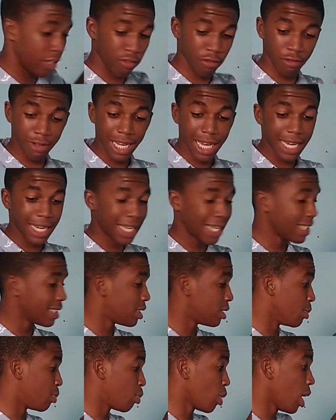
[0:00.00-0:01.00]
You
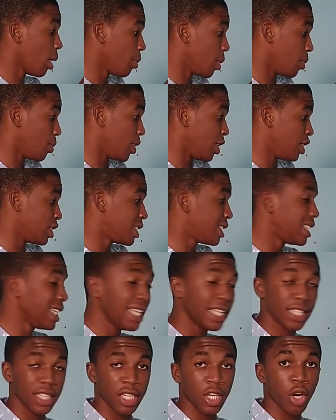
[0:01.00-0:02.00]
realize the problem, you
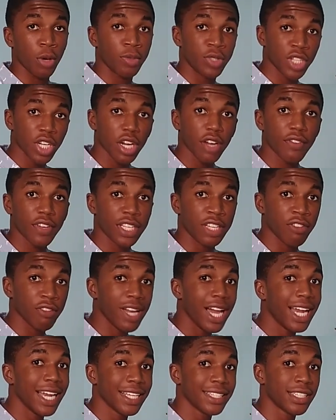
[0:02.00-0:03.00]
see it, you observe it, you
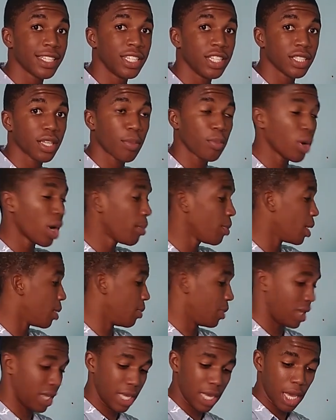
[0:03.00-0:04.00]
realize that there's a problem,